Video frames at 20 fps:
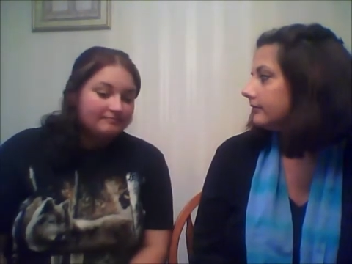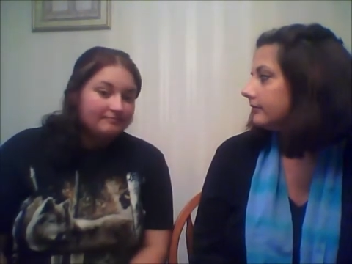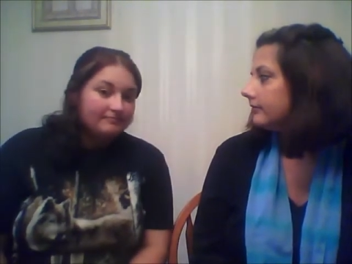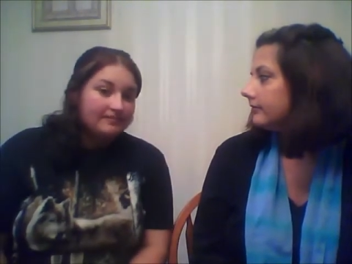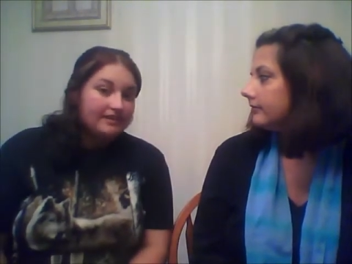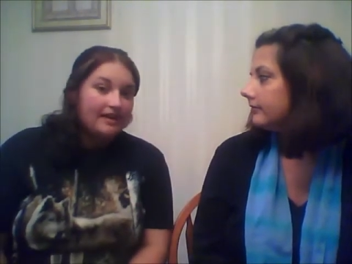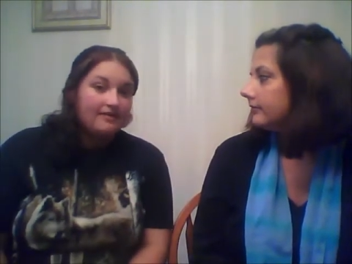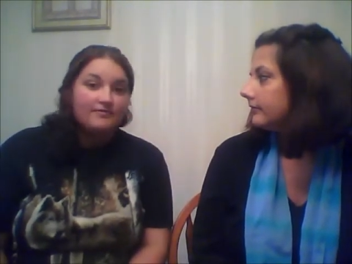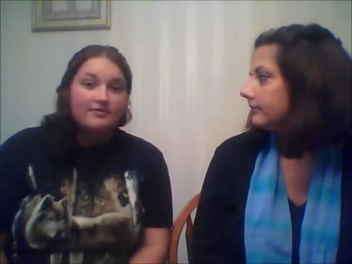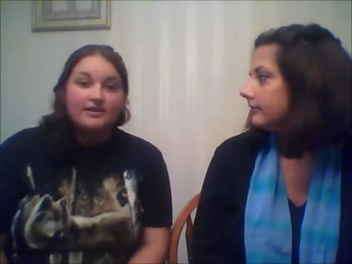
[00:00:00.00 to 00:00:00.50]

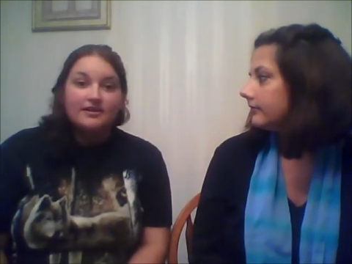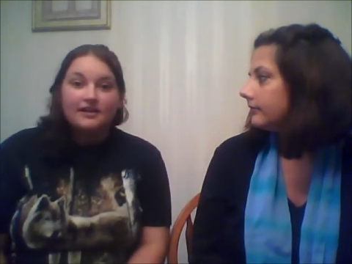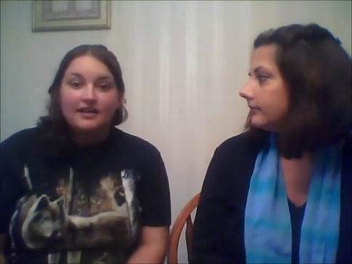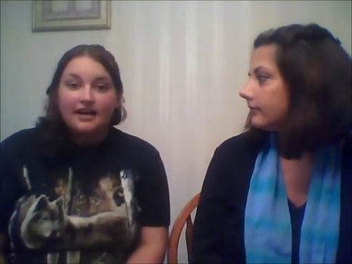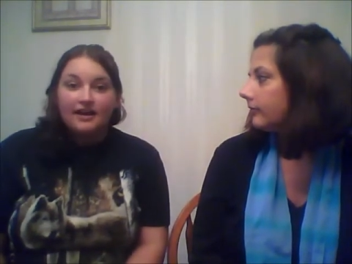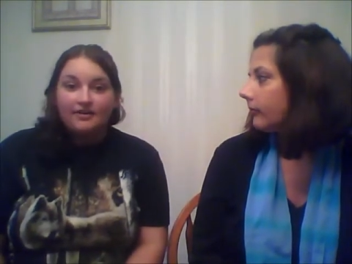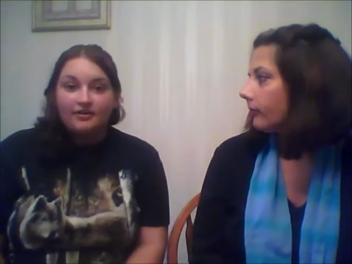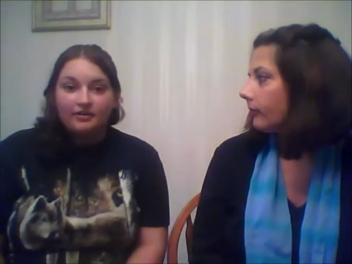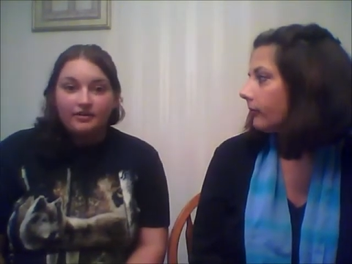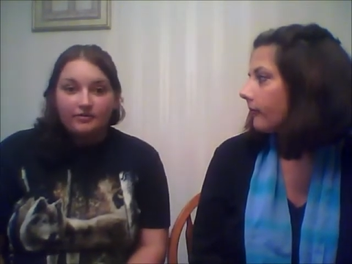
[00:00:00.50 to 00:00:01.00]
Speaker 1: Never
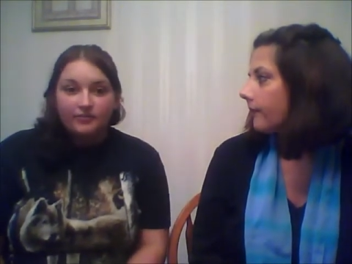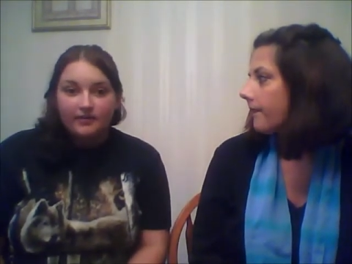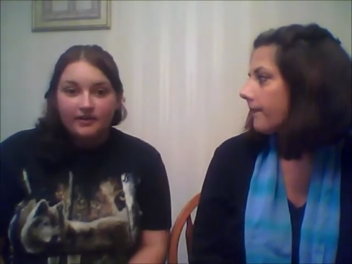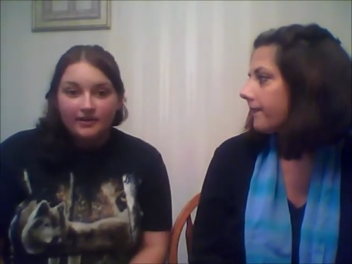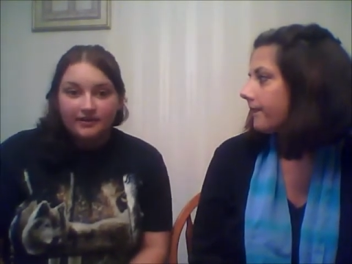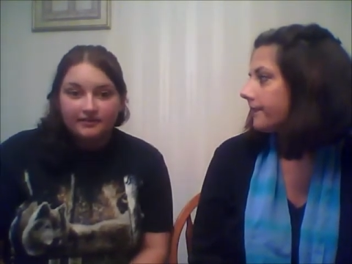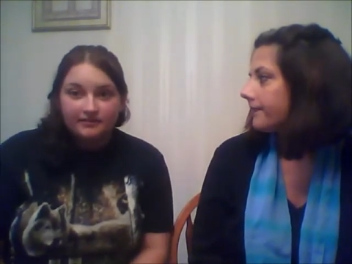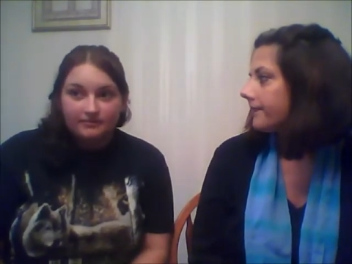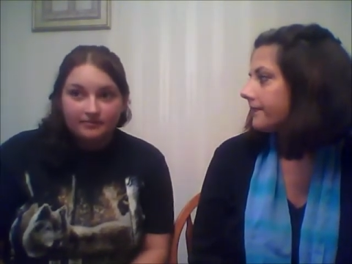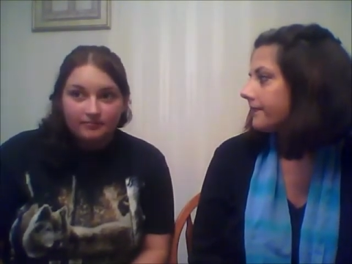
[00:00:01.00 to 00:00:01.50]
encountered
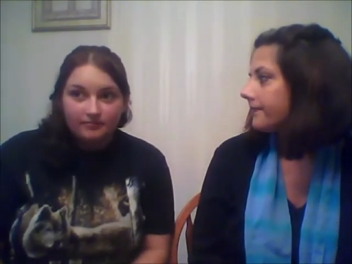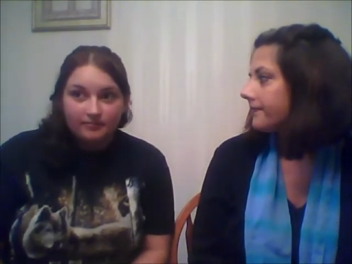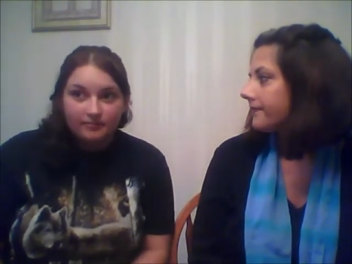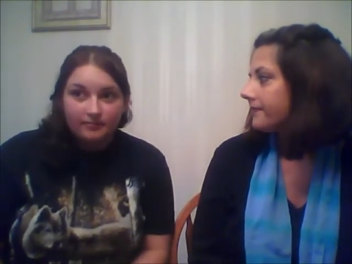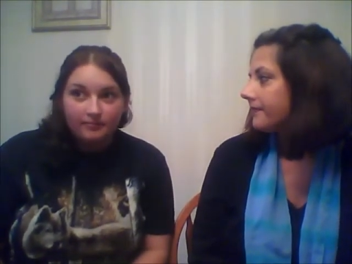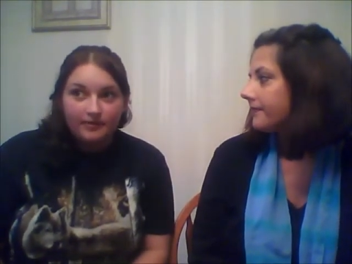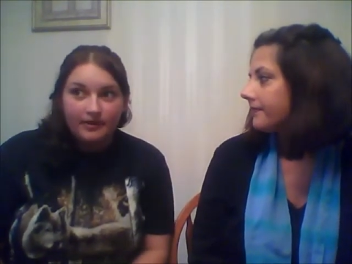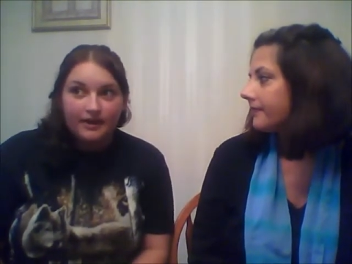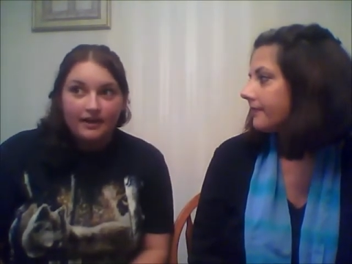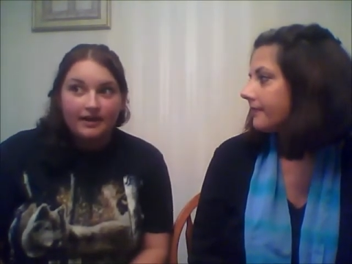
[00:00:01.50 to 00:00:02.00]
one,
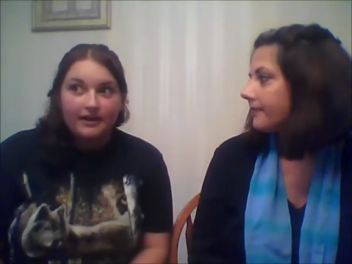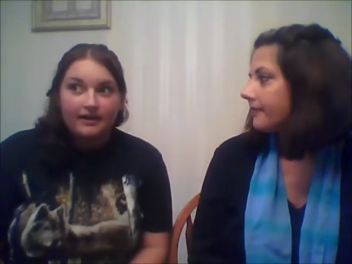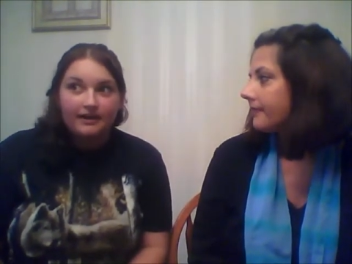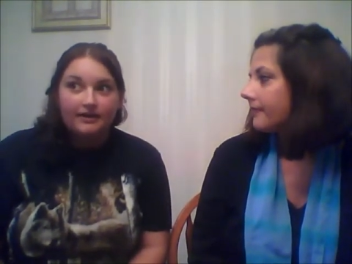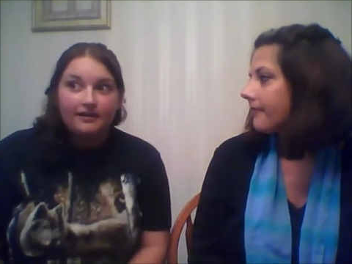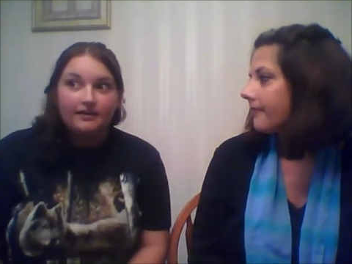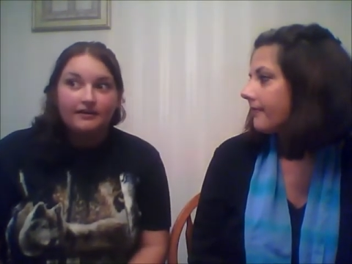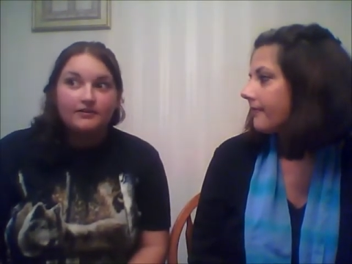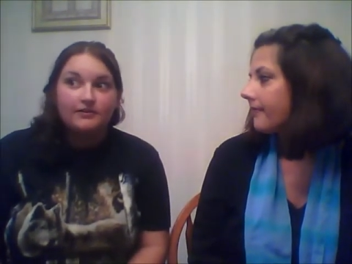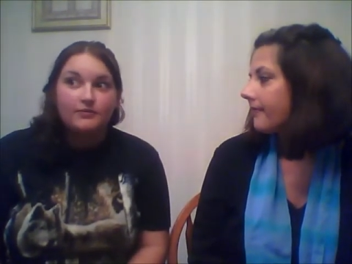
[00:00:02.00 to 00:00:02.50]
but
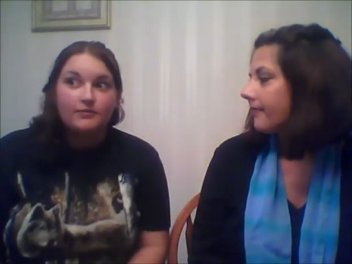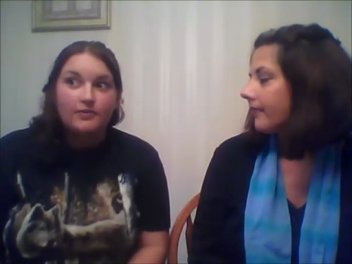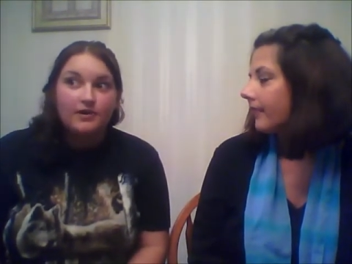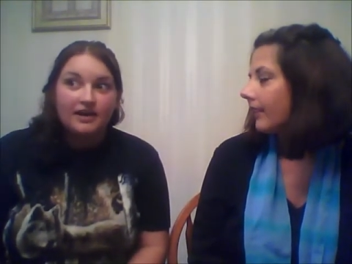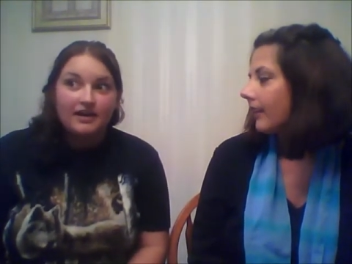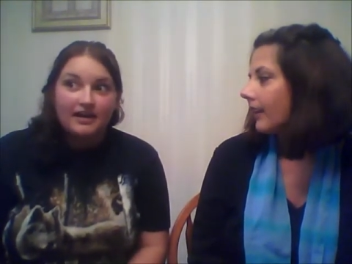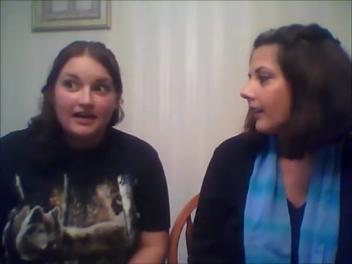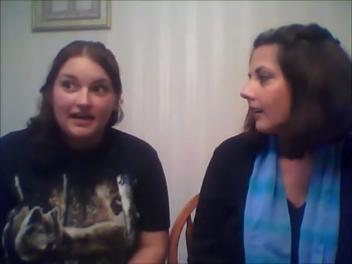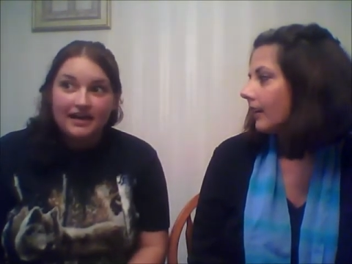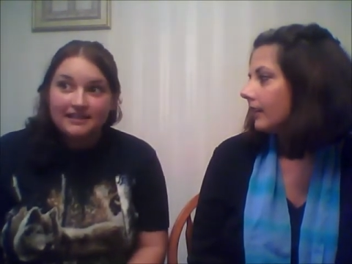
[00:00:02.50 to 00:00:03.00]
the
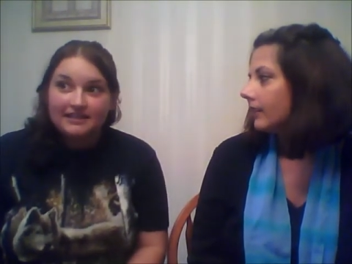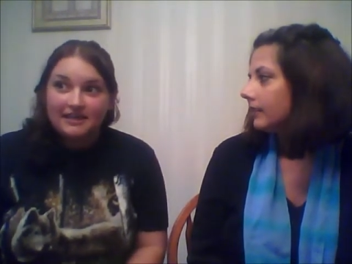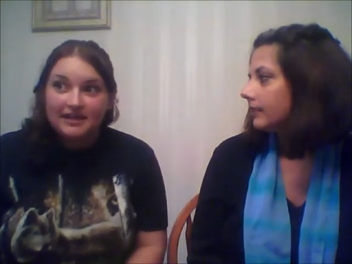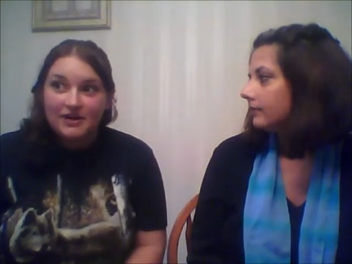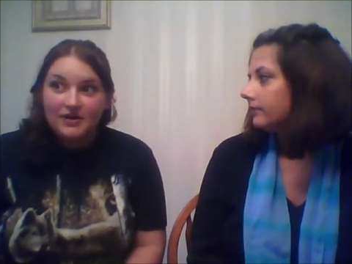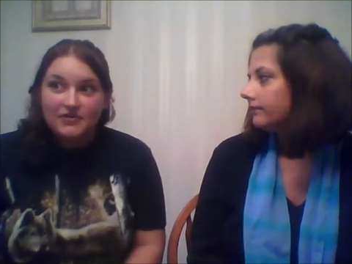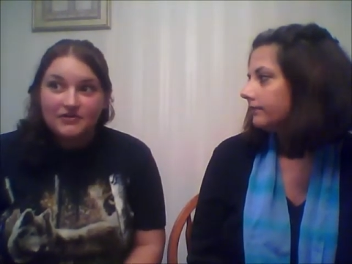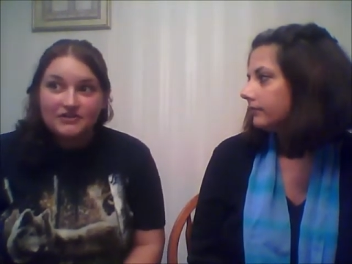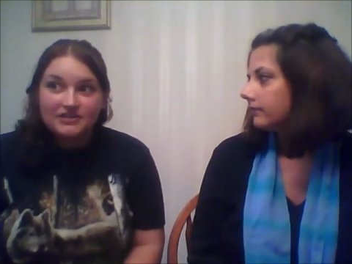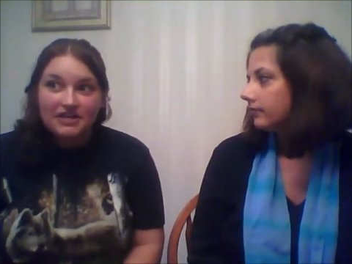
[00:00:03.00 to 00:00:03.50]
one day that
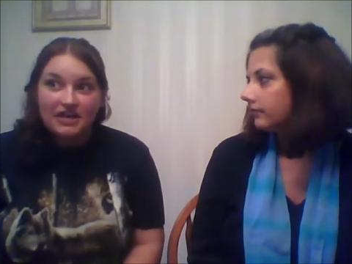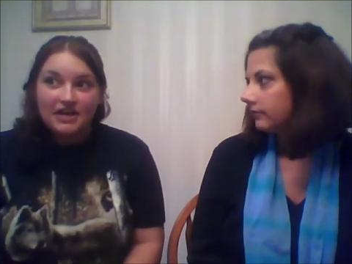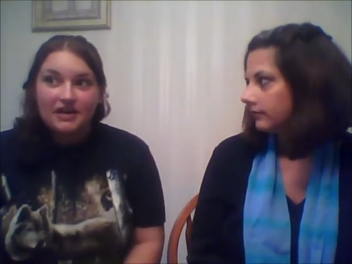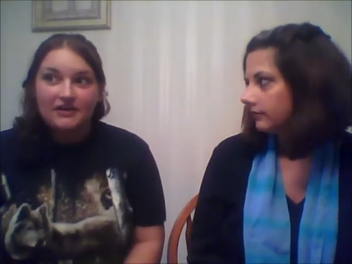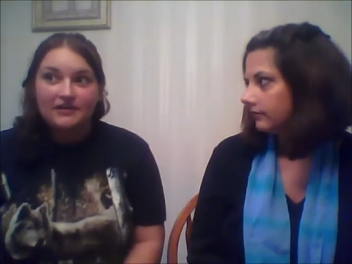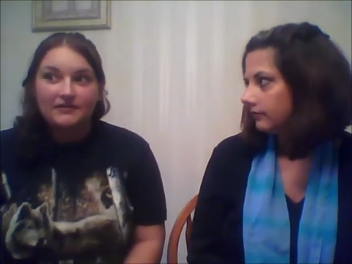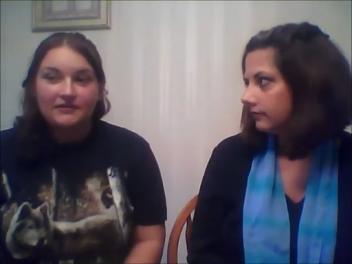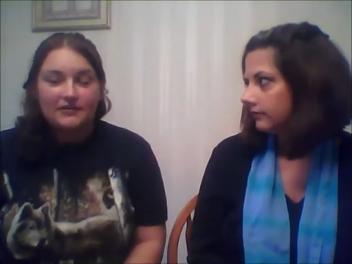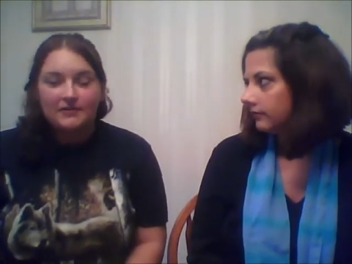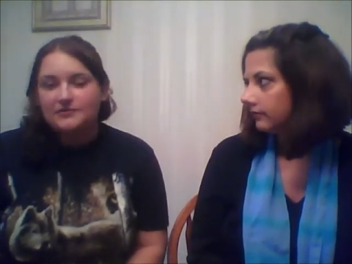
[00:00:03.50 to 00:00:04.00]
I was
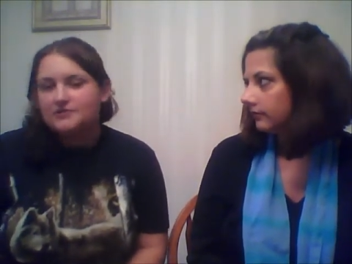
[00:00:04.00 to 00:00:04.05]
like,